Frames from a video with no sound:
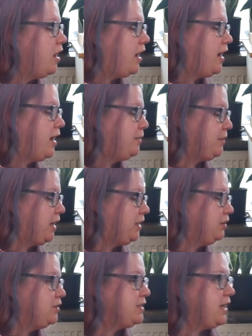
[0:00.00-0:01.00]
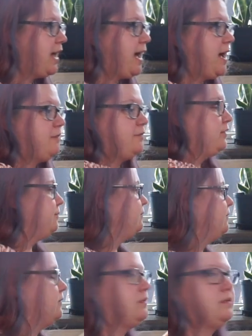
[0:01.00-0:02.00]
Um, I also have
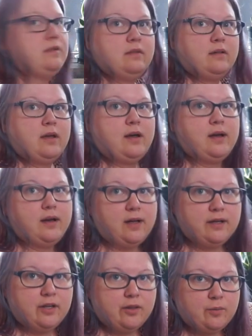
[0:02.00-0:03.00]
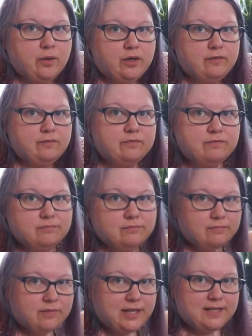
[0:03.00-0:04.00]
another one of
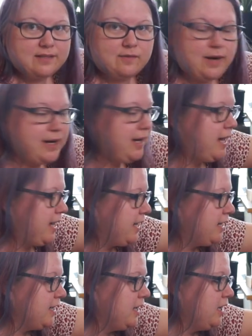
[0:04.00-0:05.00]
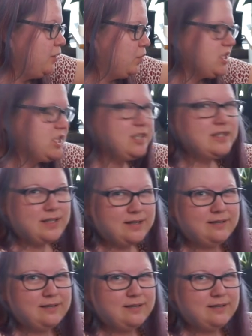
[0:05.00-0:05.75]
these right here, which is